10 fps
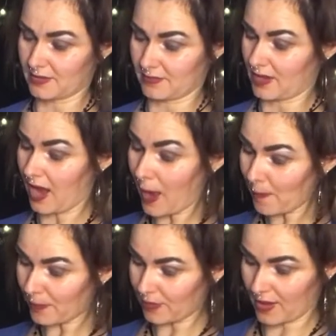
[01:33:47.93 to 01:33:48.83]

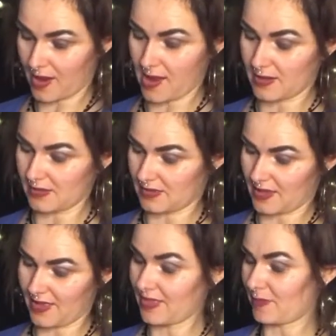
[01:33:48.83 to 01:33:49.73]
cup, and
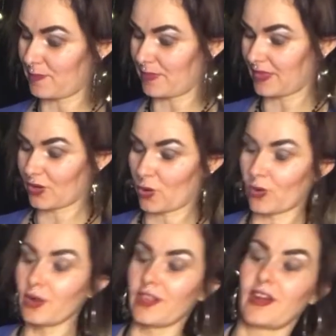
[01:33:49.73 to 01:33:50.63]
in the
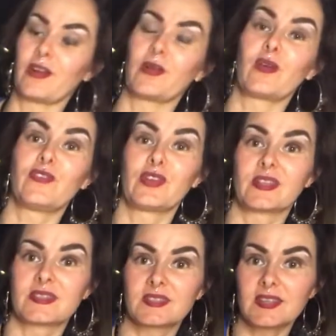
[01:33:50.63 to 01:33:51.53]
corner there, I don't know if you can
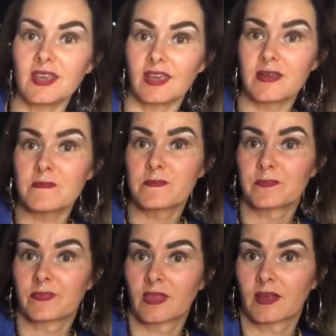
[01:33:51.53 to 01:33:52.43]
see.
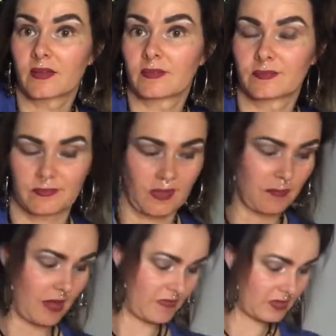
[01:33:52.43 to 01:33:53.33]
I
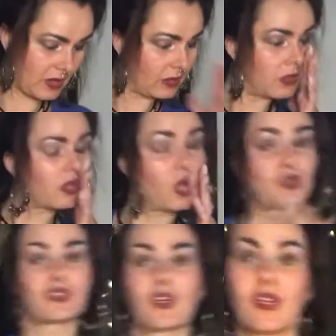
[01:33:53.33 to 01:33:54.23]
have to get a little
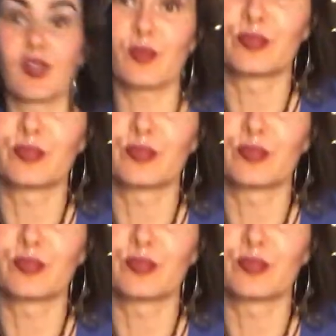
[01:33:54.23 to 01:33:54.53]
closer here.